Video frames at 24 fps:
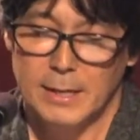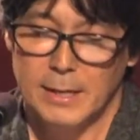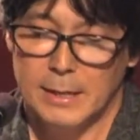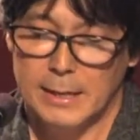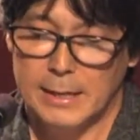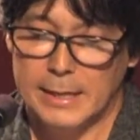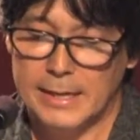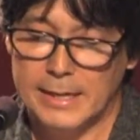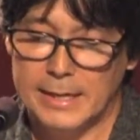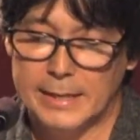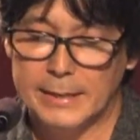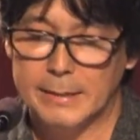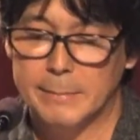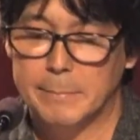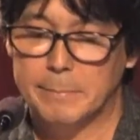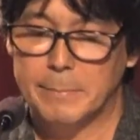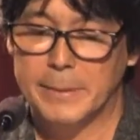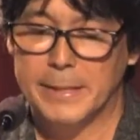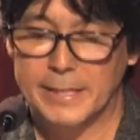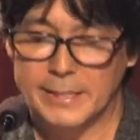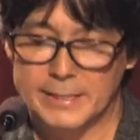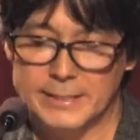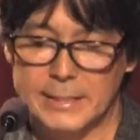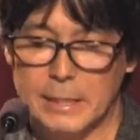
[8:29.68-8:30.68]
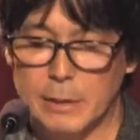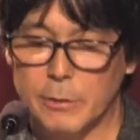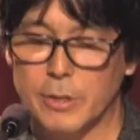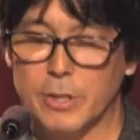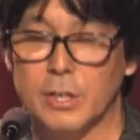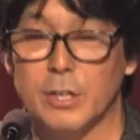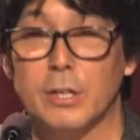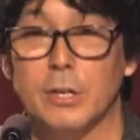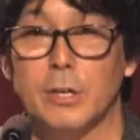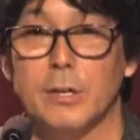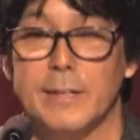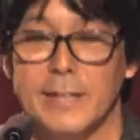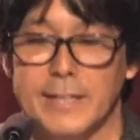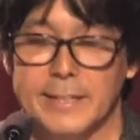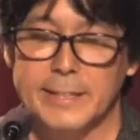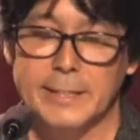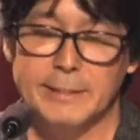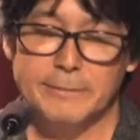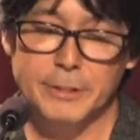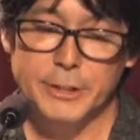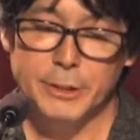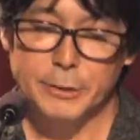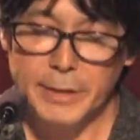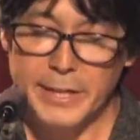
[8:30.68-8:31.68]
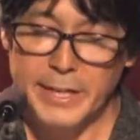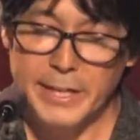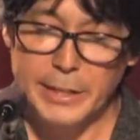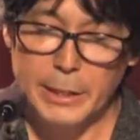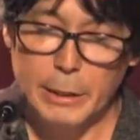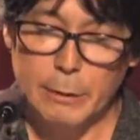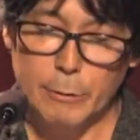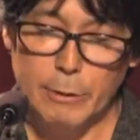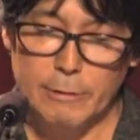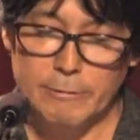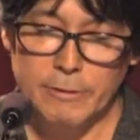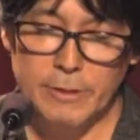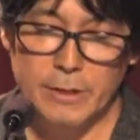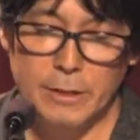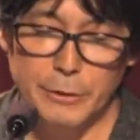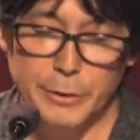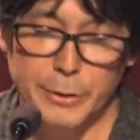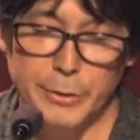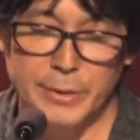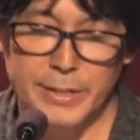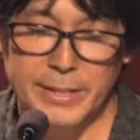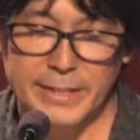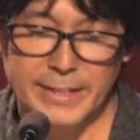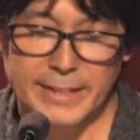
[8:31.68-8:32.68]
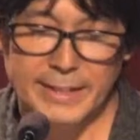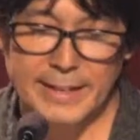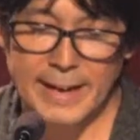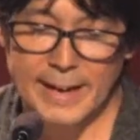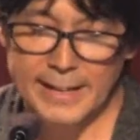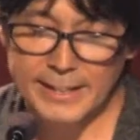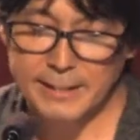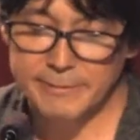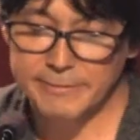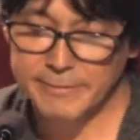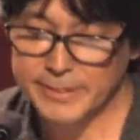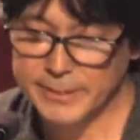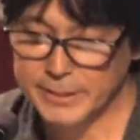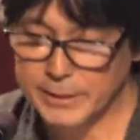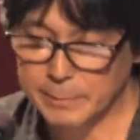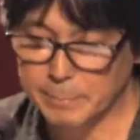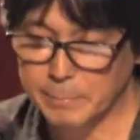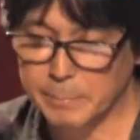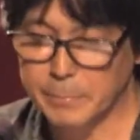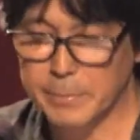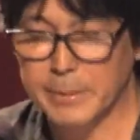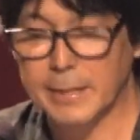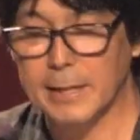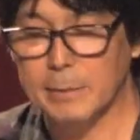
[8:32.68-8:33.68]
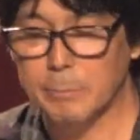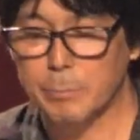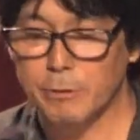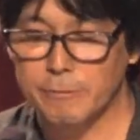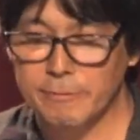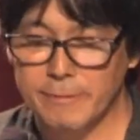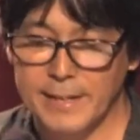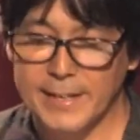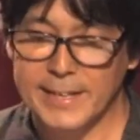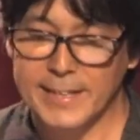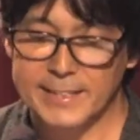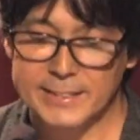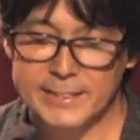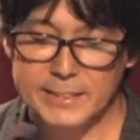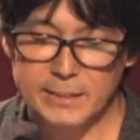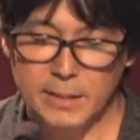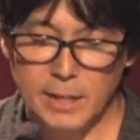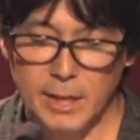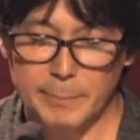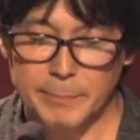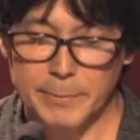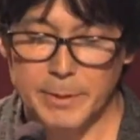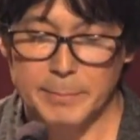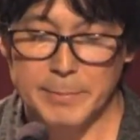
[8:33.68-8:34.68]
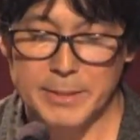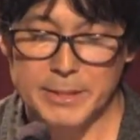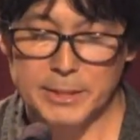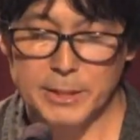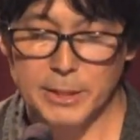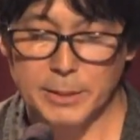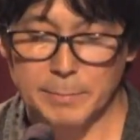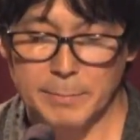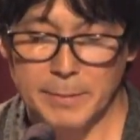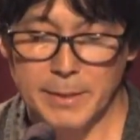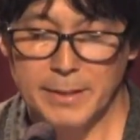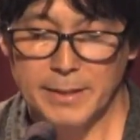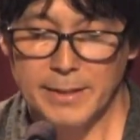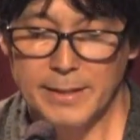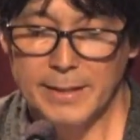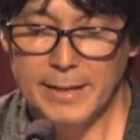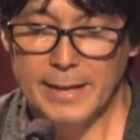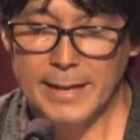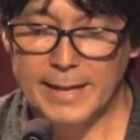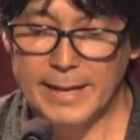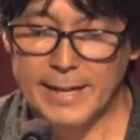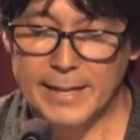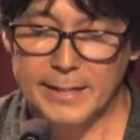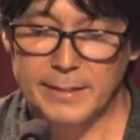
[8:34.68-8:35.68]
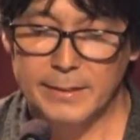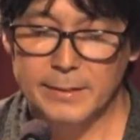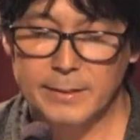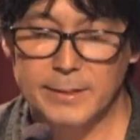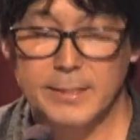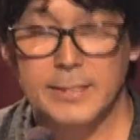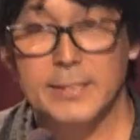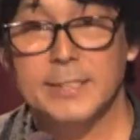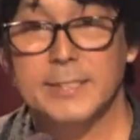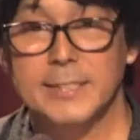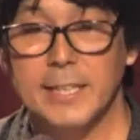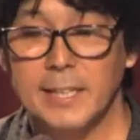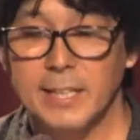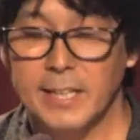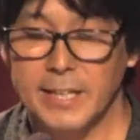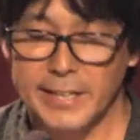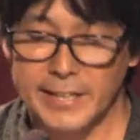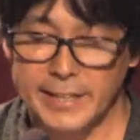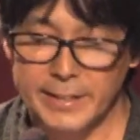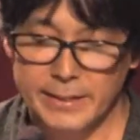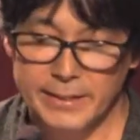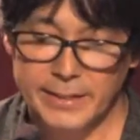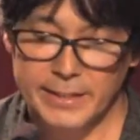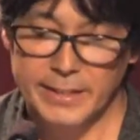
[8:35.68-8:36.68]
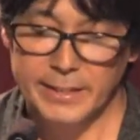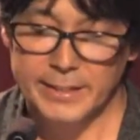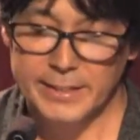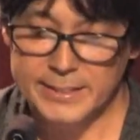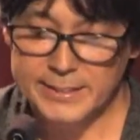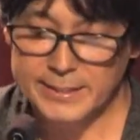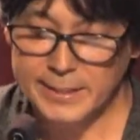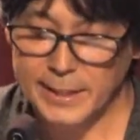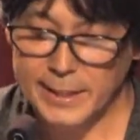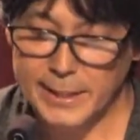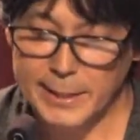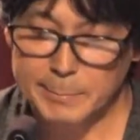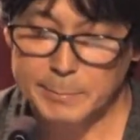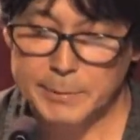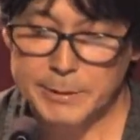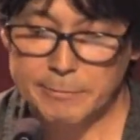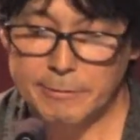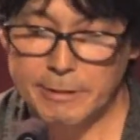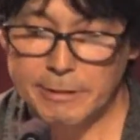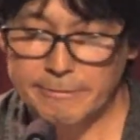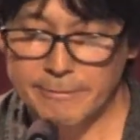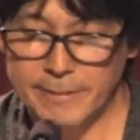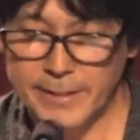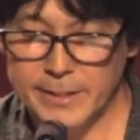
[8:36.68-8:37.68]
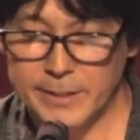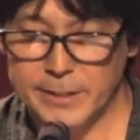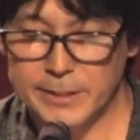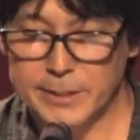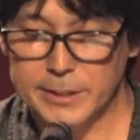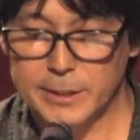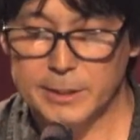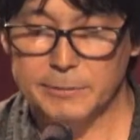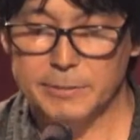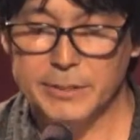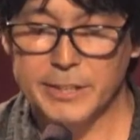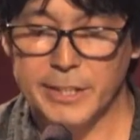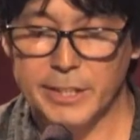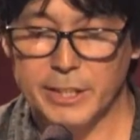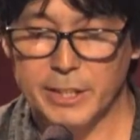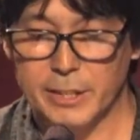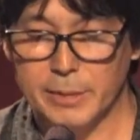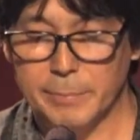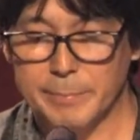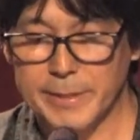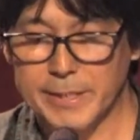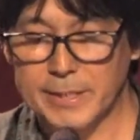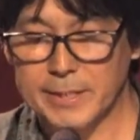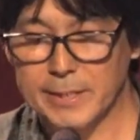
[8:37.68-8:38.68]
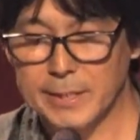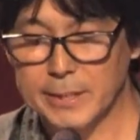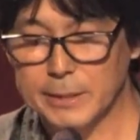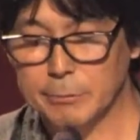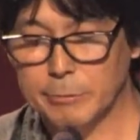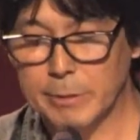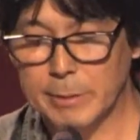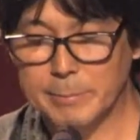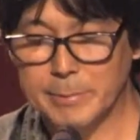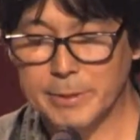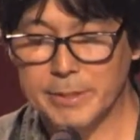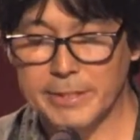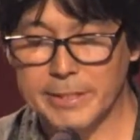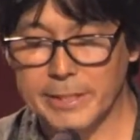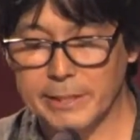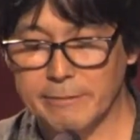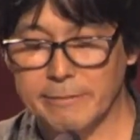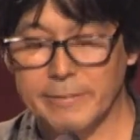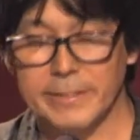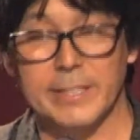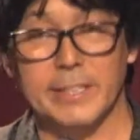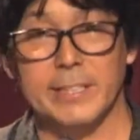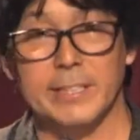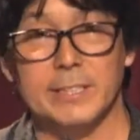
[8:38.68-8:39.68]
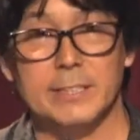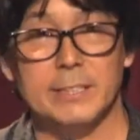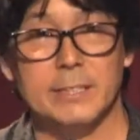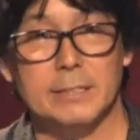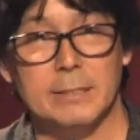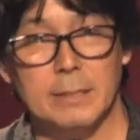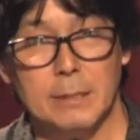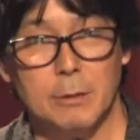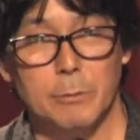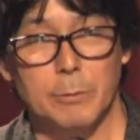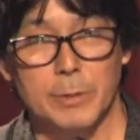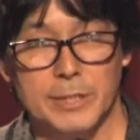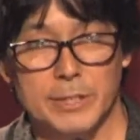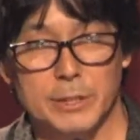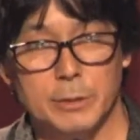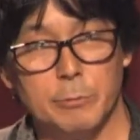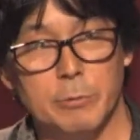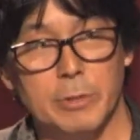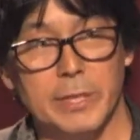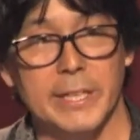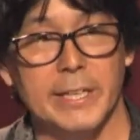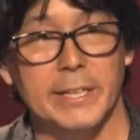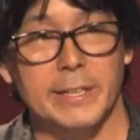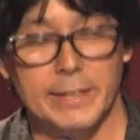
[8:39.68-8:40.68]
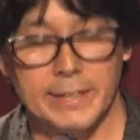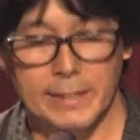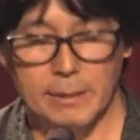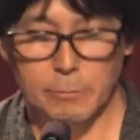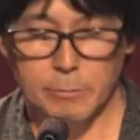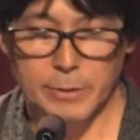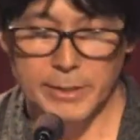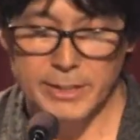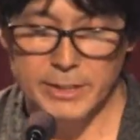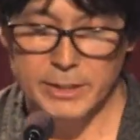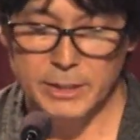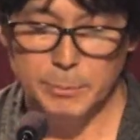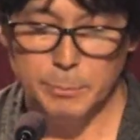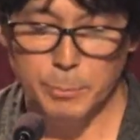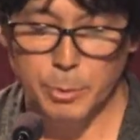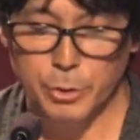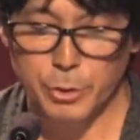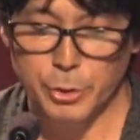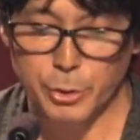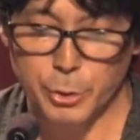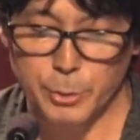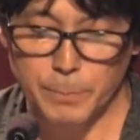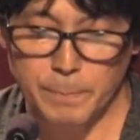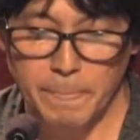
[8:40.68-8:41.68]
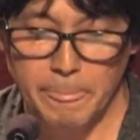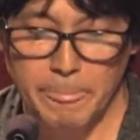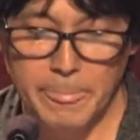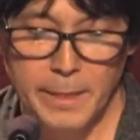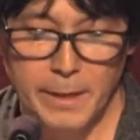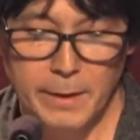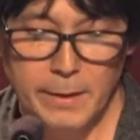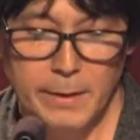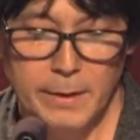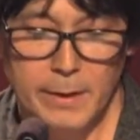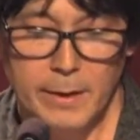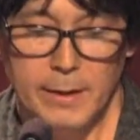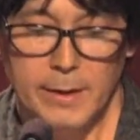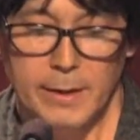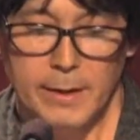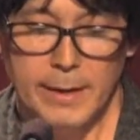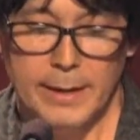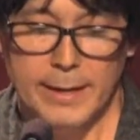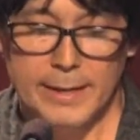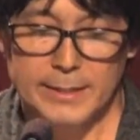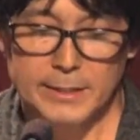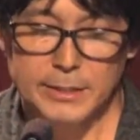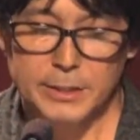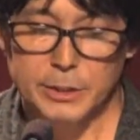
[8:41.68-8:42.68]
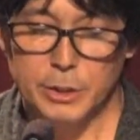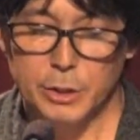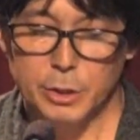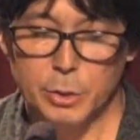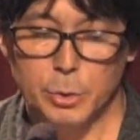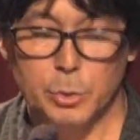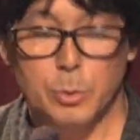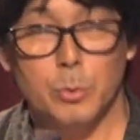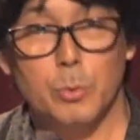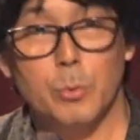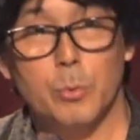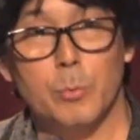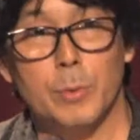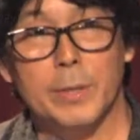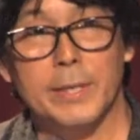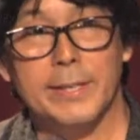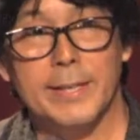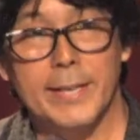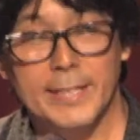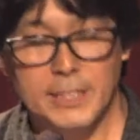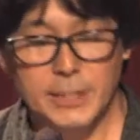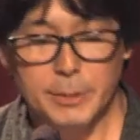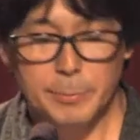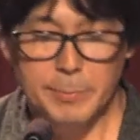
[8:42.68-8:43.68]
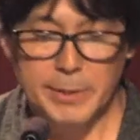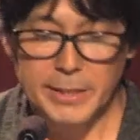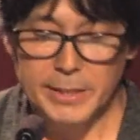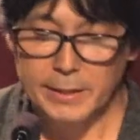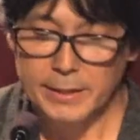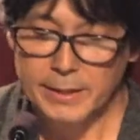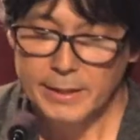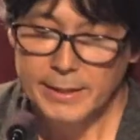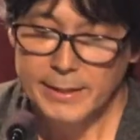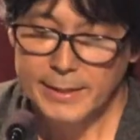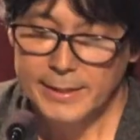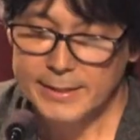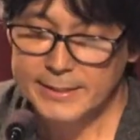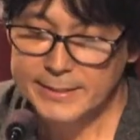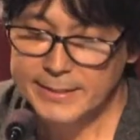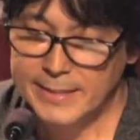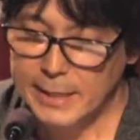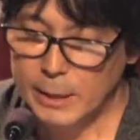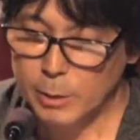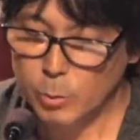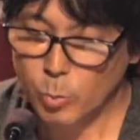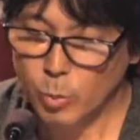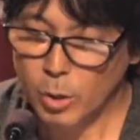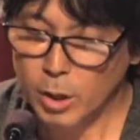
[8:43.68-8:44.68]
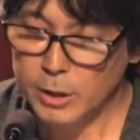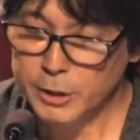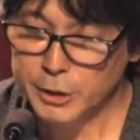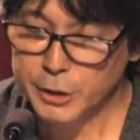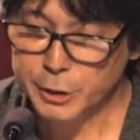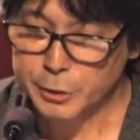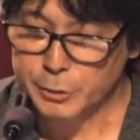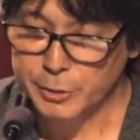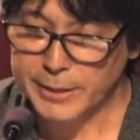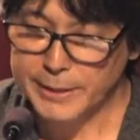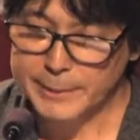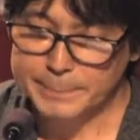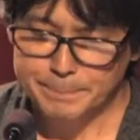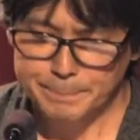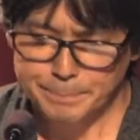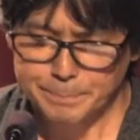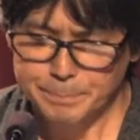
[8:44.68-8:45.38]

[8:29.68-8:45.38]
And it is our collective strength, however, our unity and activism, that provides optimism and sunlight in these times, and we find ourselves here because we believe it is what is right and what is pono. And so what gets me is that Wall Street,